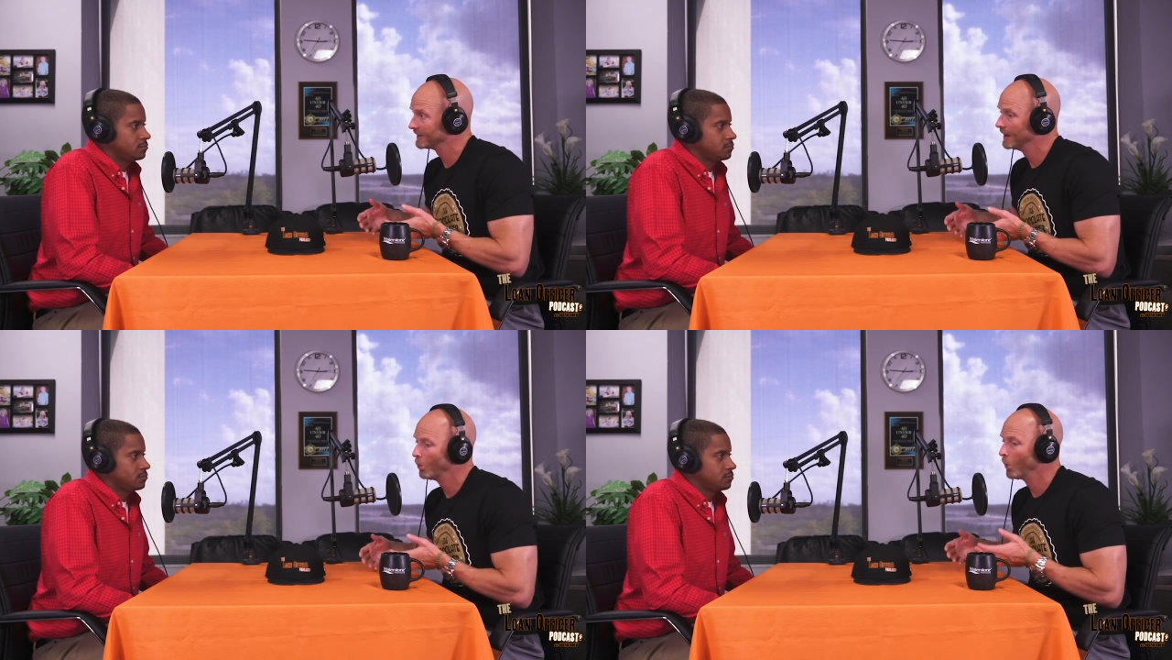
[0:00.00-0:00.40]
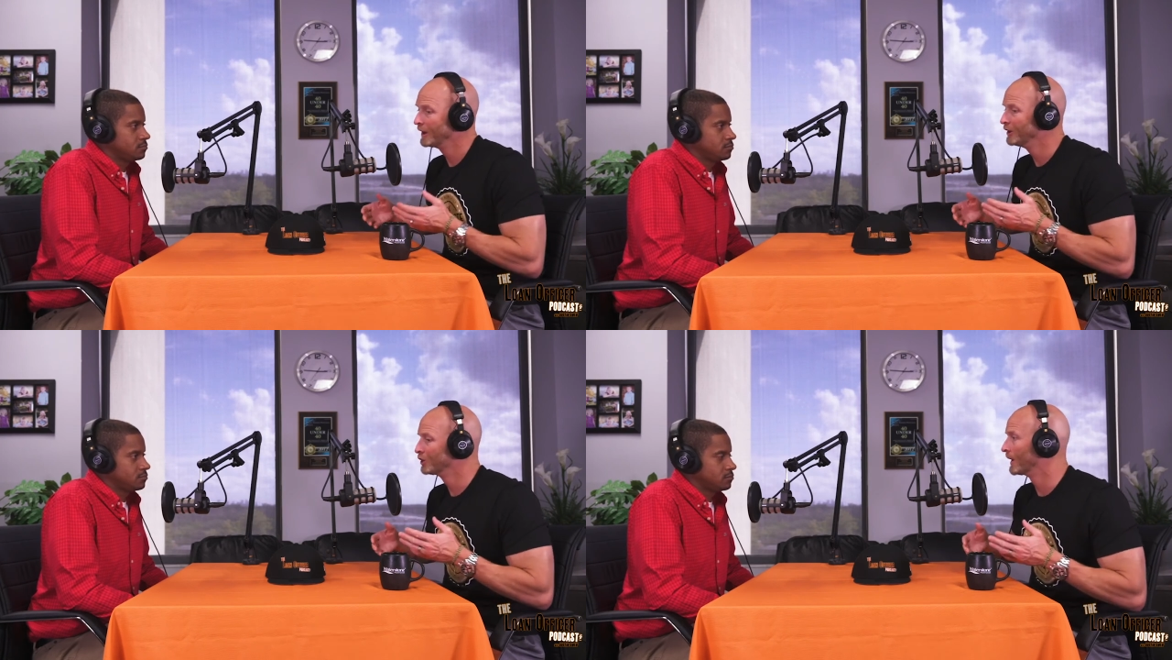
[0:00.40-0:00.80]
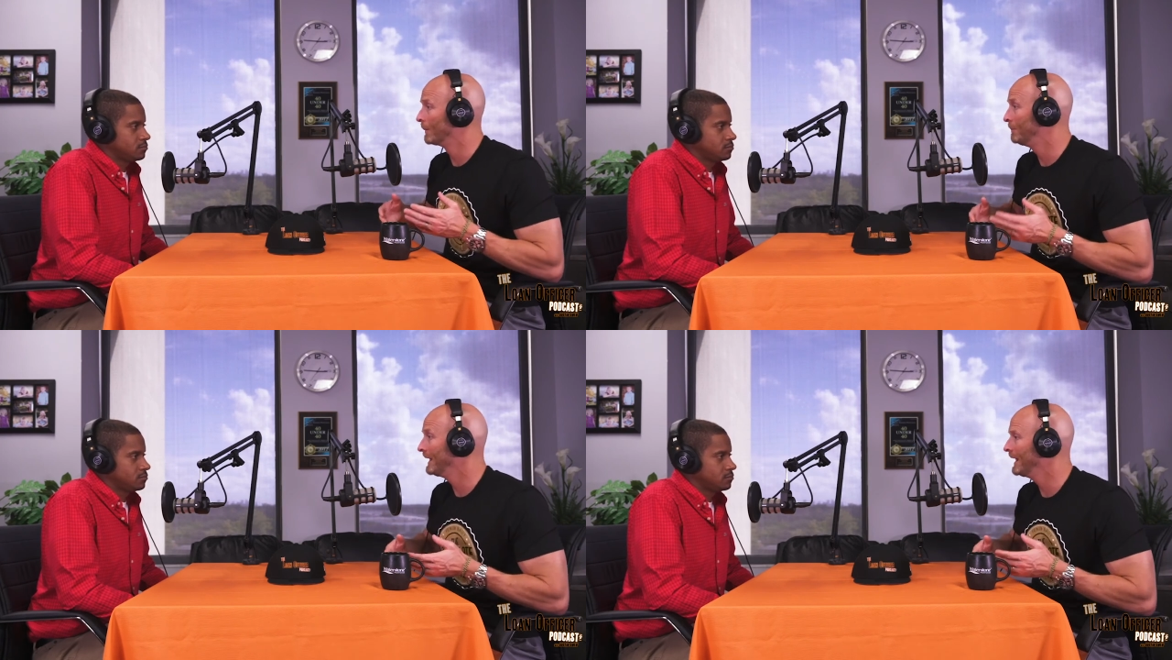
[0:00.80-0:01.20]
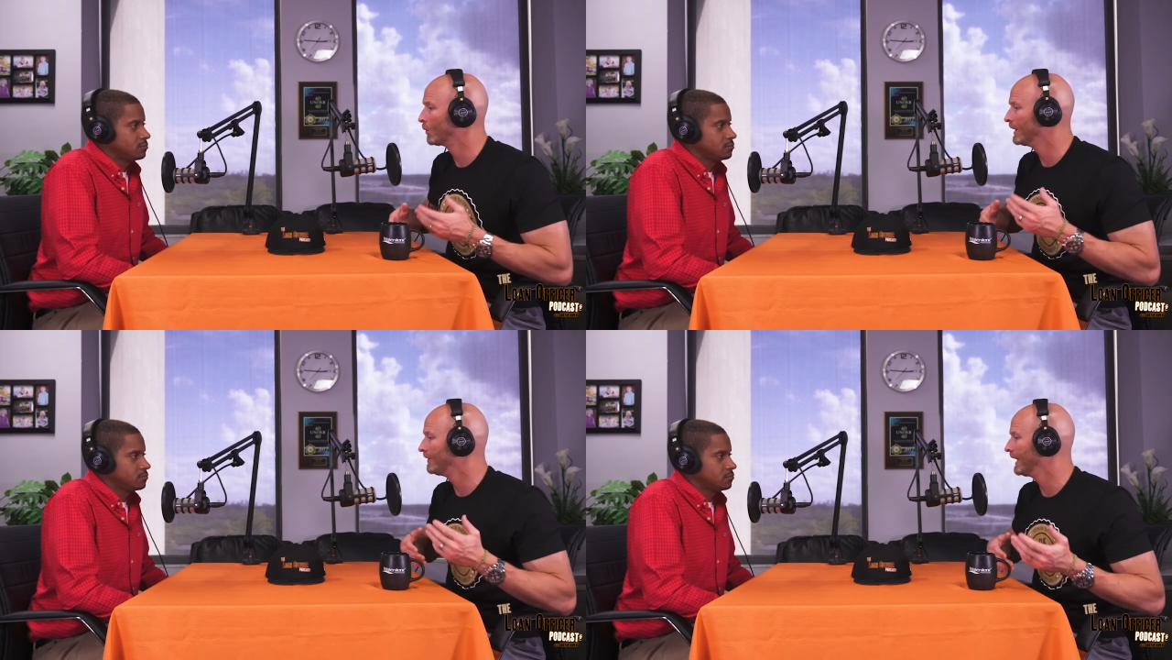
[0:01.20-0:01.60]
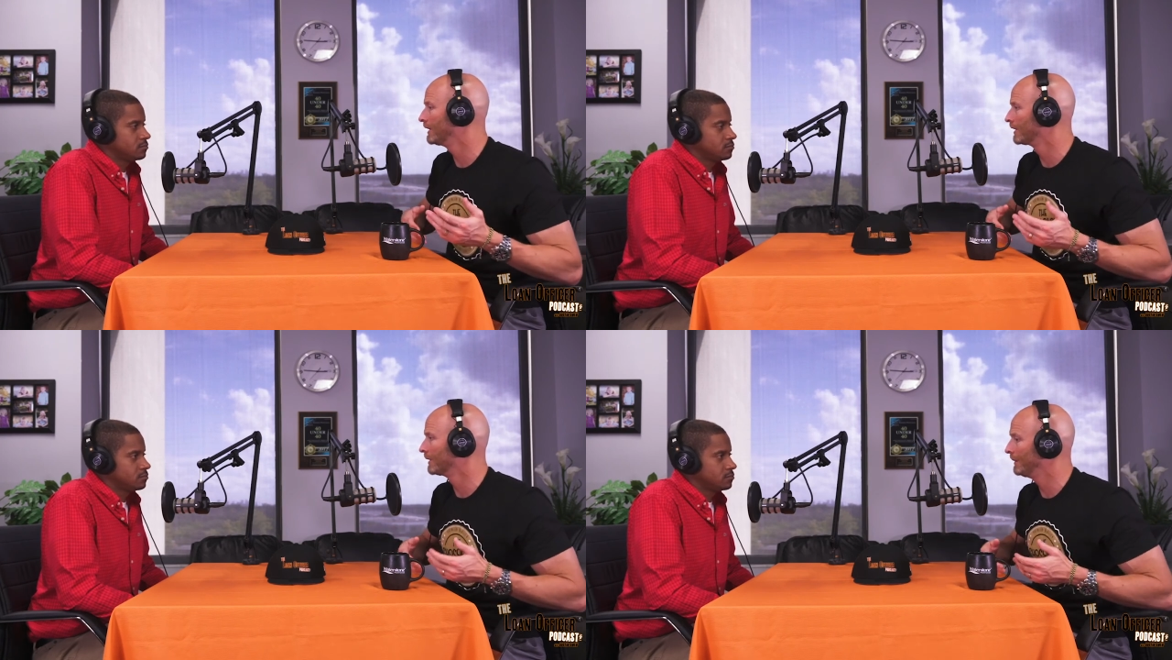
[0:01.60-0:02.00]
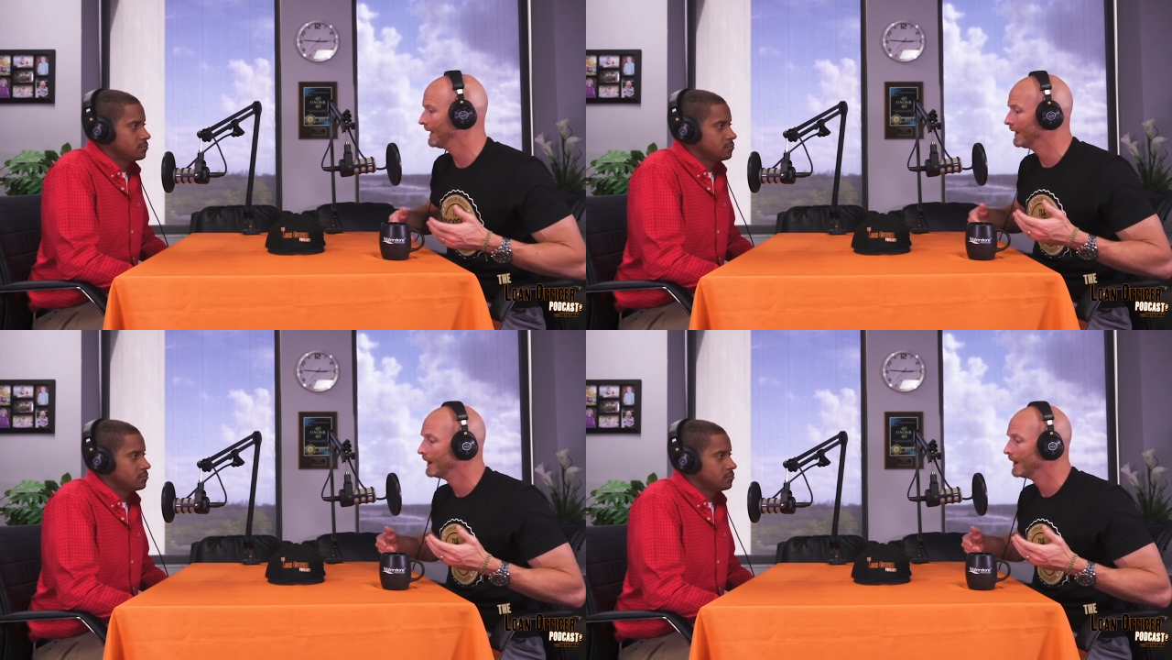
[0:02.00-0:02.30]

Speaker 1: where you're going to be, where you think you're going to be,